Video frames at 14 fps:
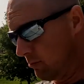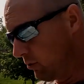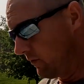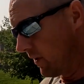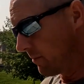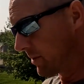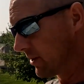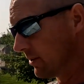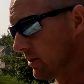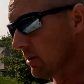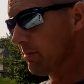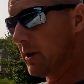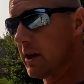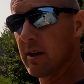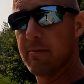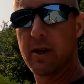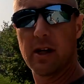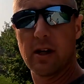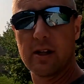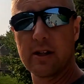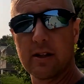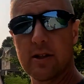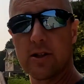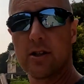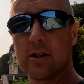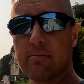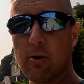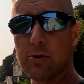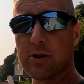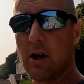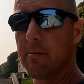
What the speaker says: I'll move up here a little bit in a minute, and you can see some boats